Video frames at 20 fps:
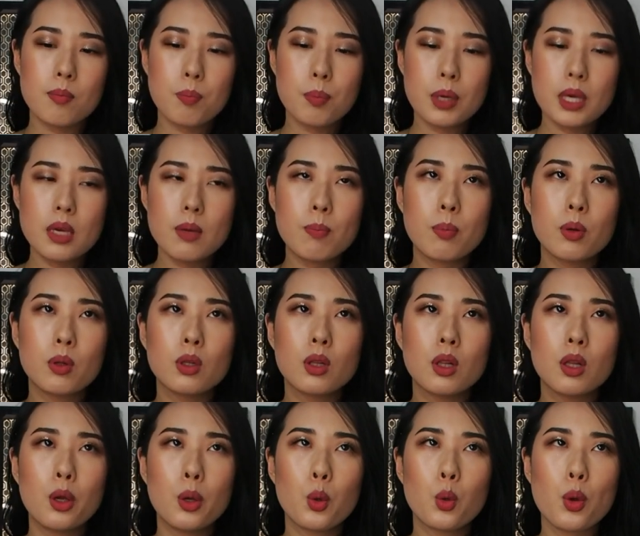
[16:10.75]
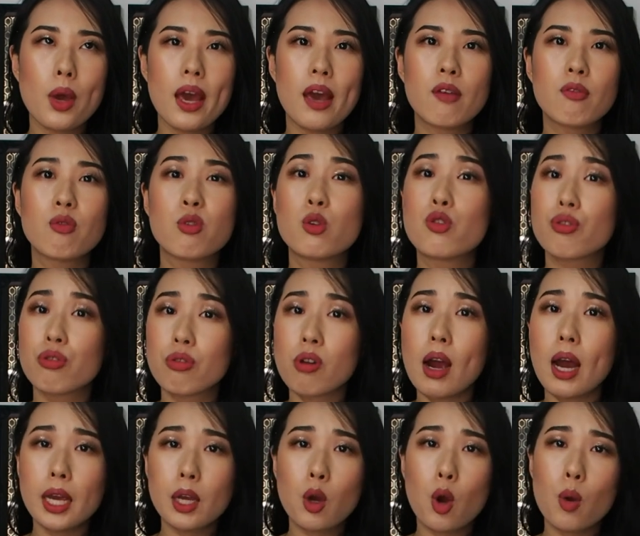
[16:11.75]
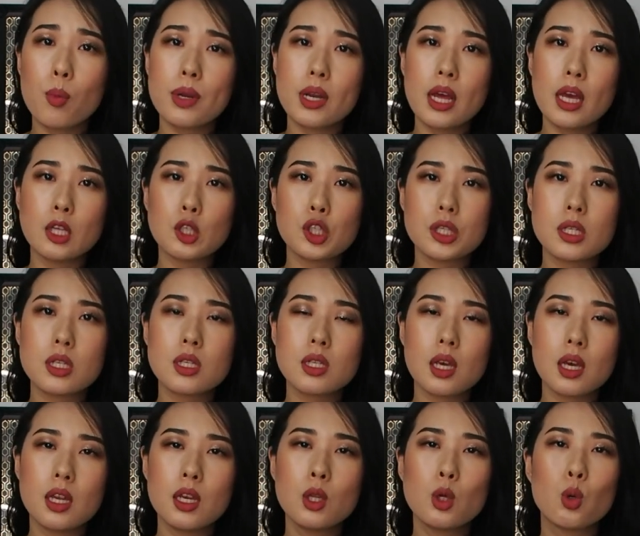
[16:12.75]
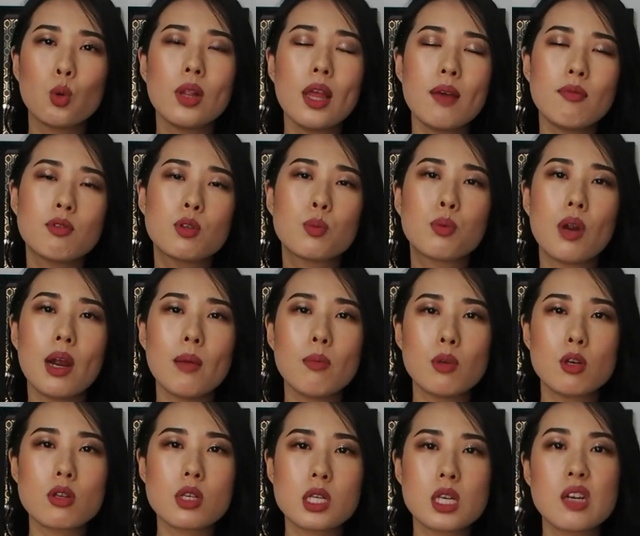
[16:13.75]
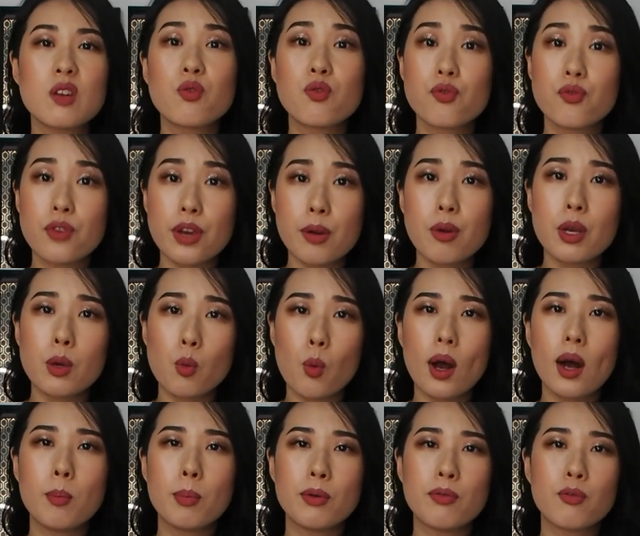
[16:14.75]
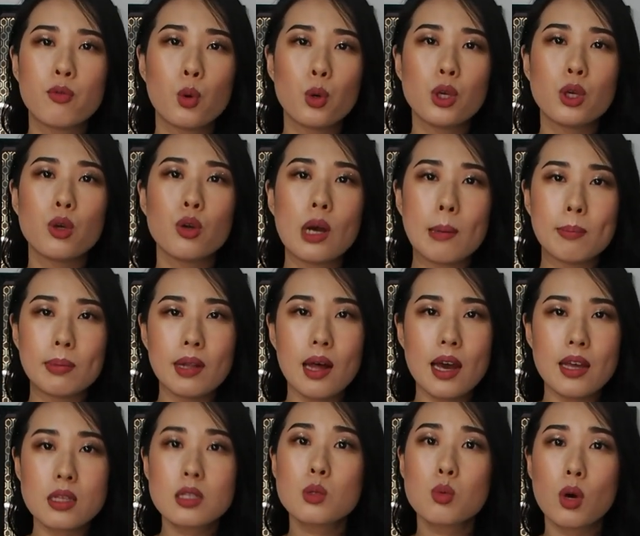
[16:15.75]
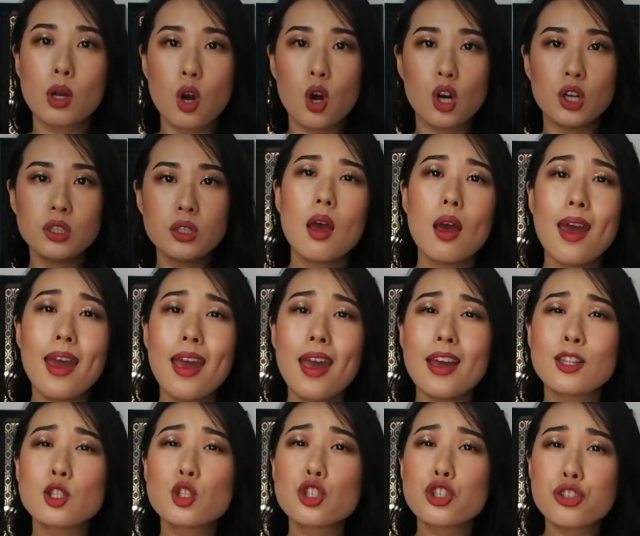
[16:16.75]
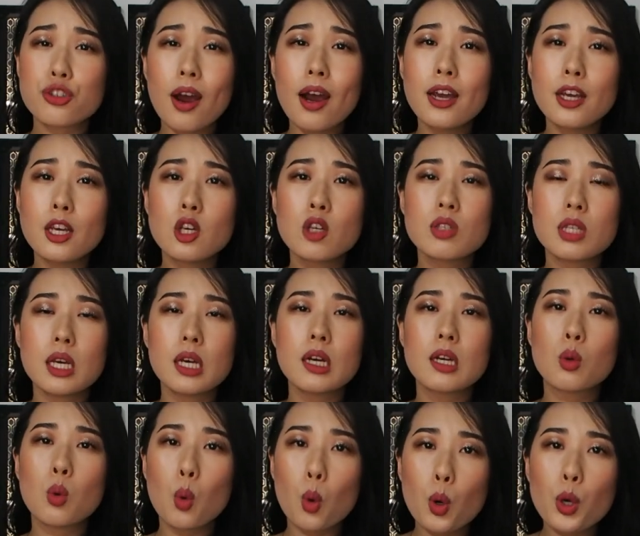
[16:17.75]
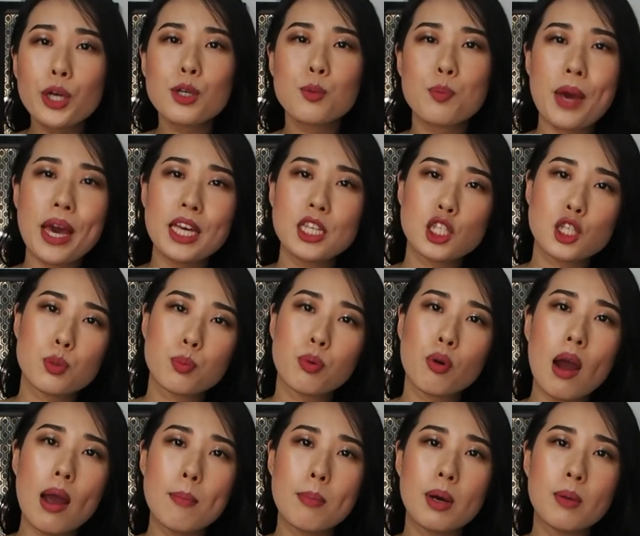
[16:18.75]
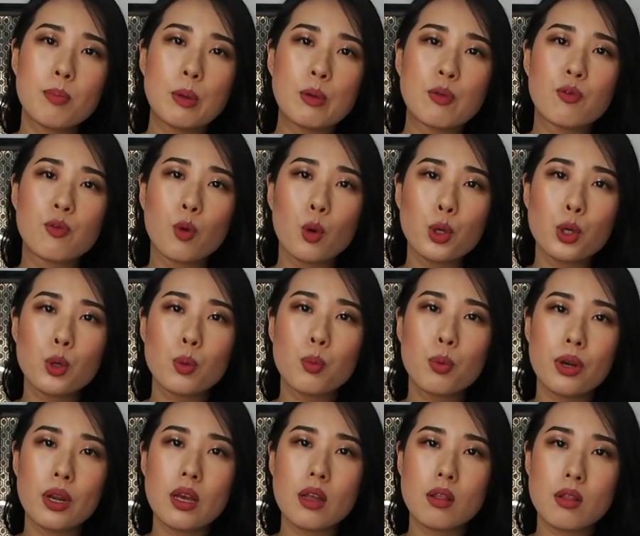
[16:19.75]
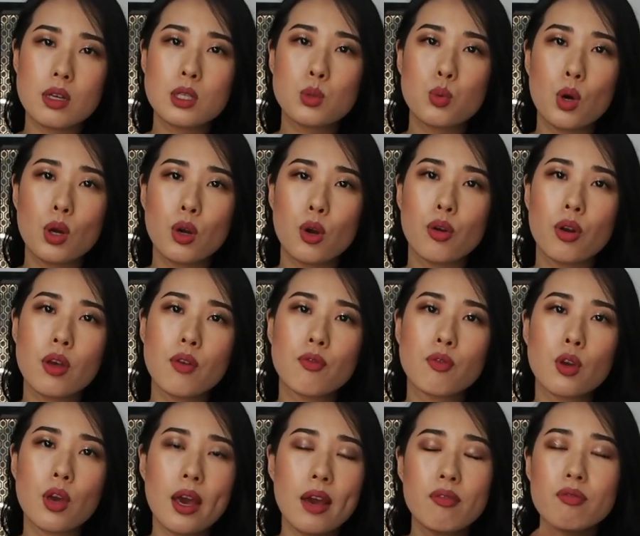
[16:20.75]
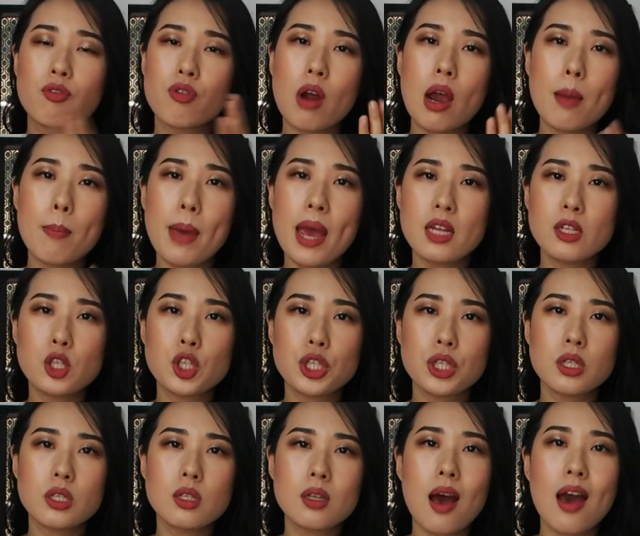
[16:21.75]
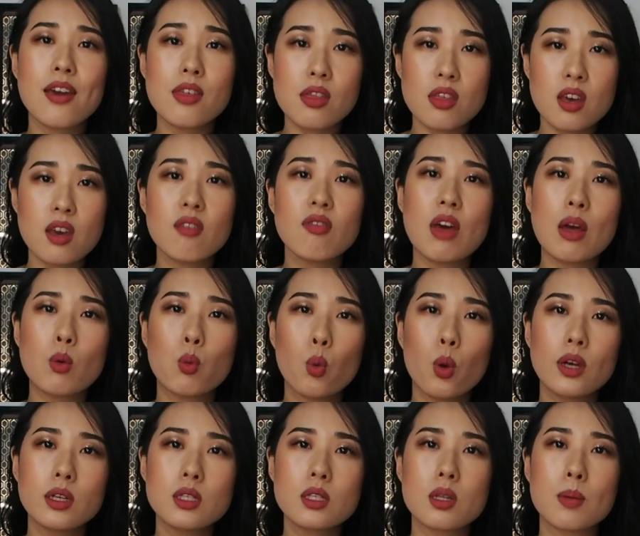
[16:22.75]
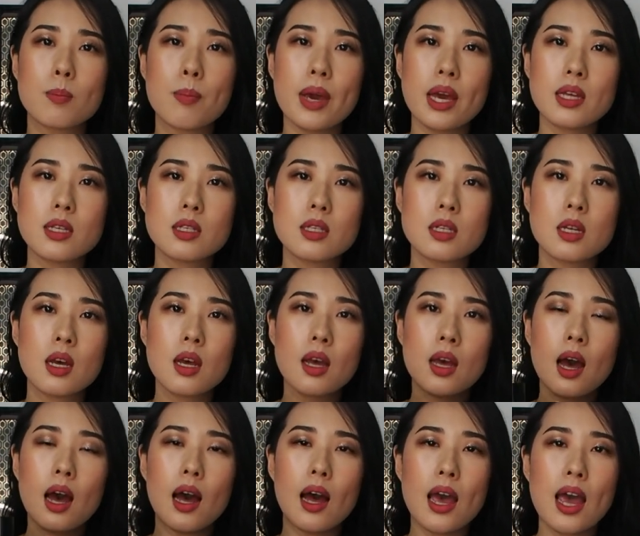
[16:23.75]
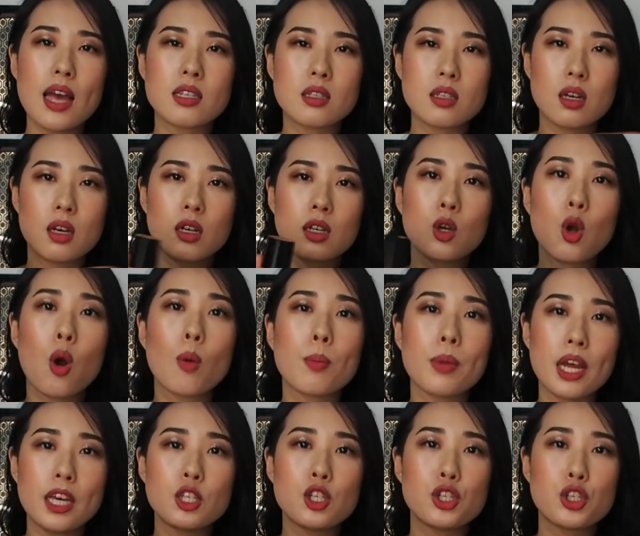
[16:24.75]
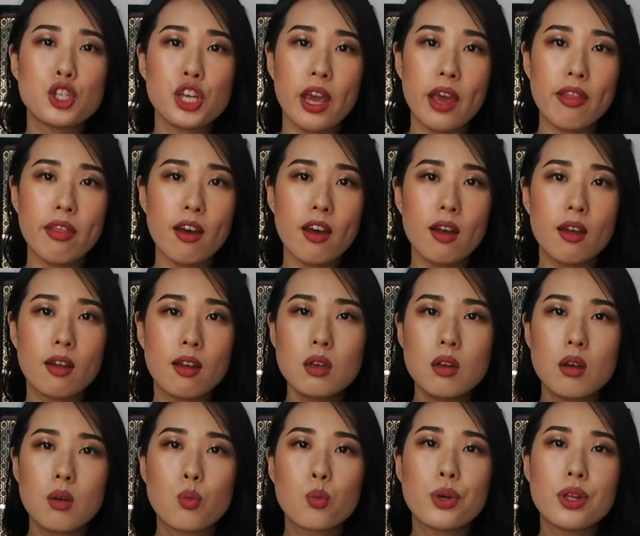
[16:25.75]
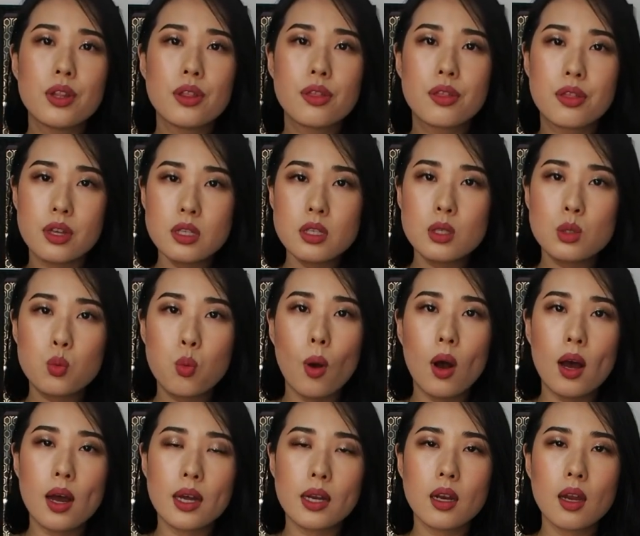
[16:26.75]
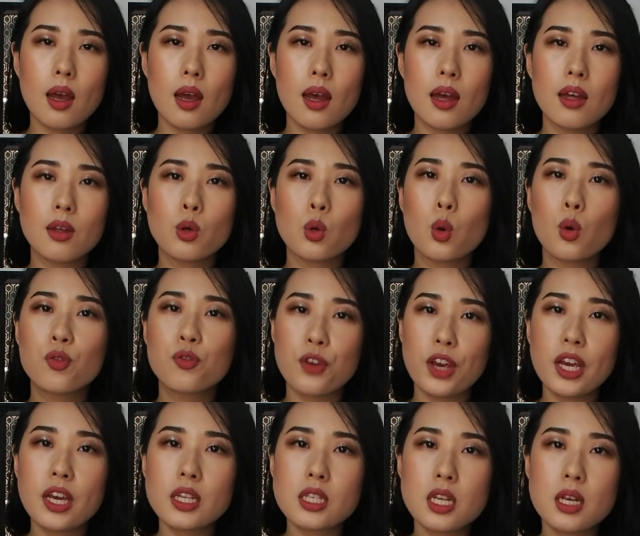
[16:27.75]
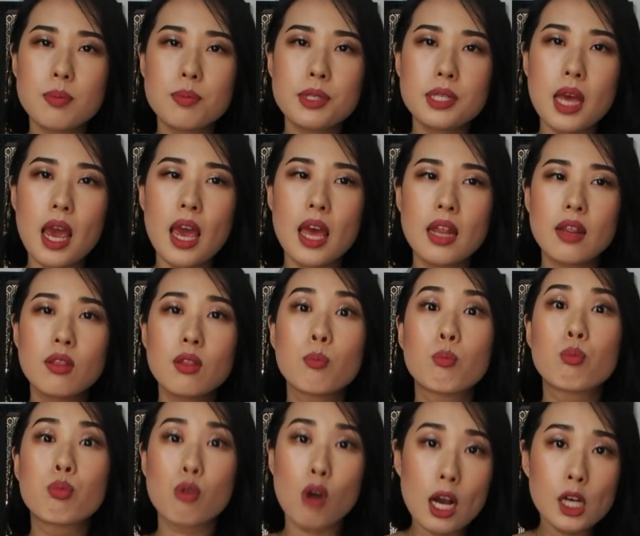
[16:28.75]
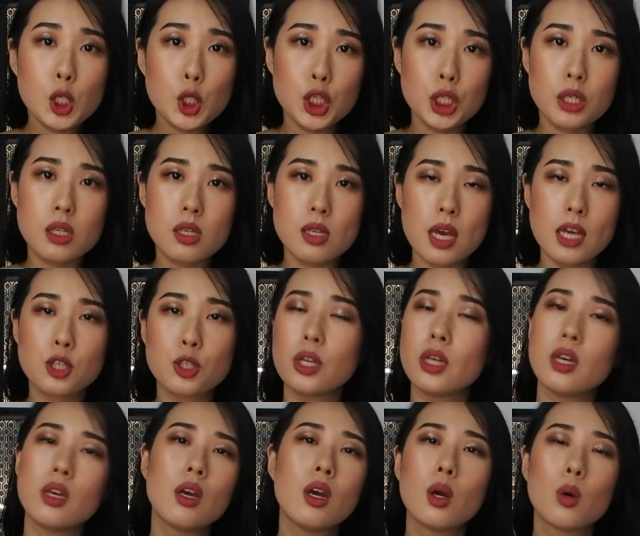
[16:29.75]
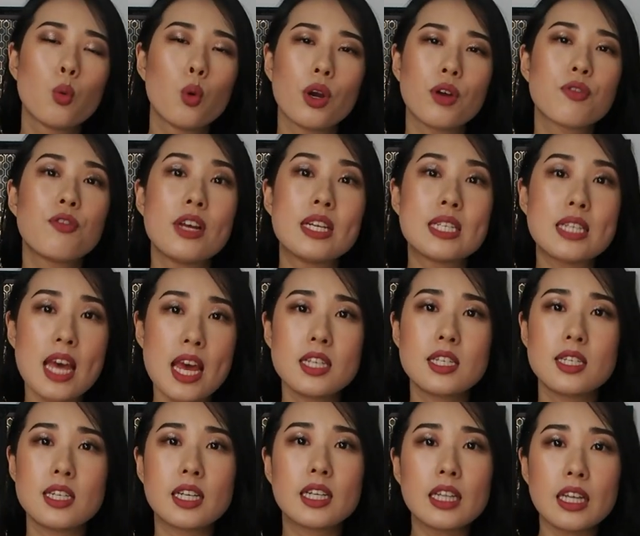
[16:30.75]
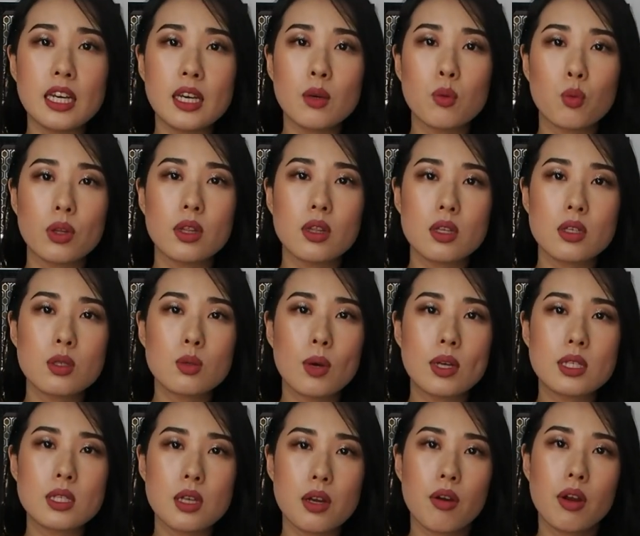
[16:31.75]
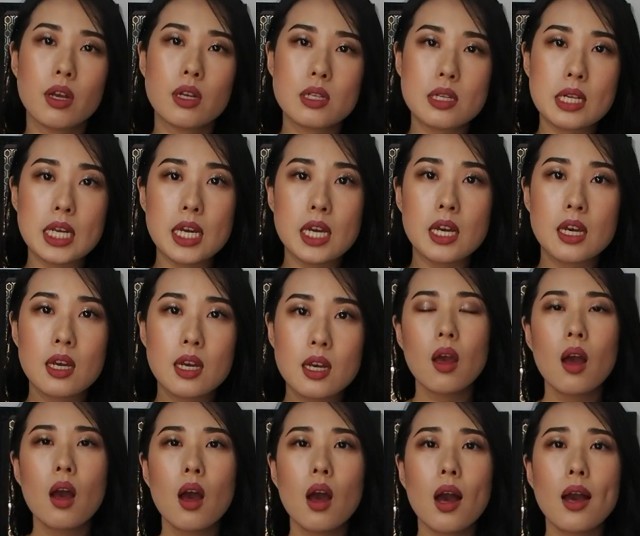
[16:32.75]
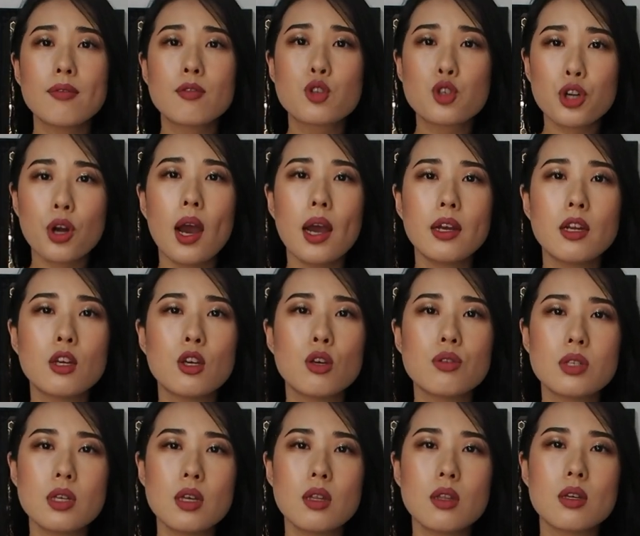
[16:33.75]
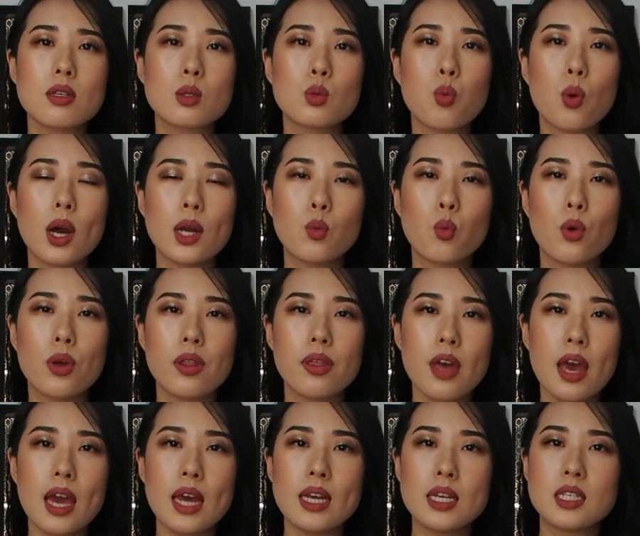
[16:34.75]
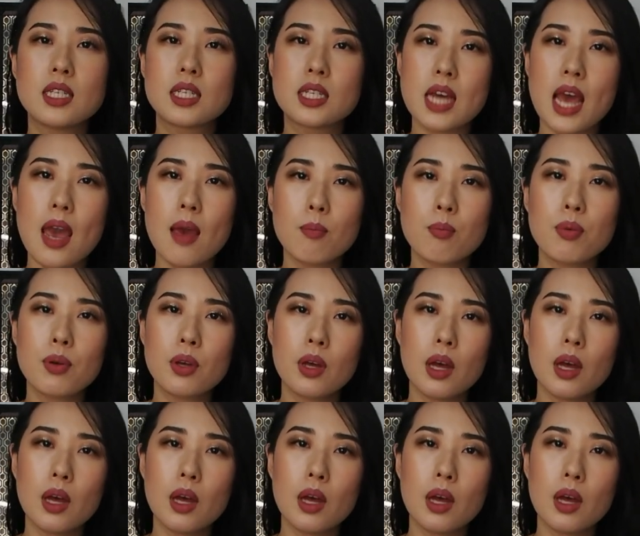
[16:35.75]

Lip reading: People who have dry combination skin, you'll have to prep your skin very well before you apply this one on. And try using an oil-based primer before you putting this one on. If you have dry patches, I think that works the best as a combination together. With this one, your fingertips and the brushes actually work fantastically with this one, seriously. I've tried using this one with a damp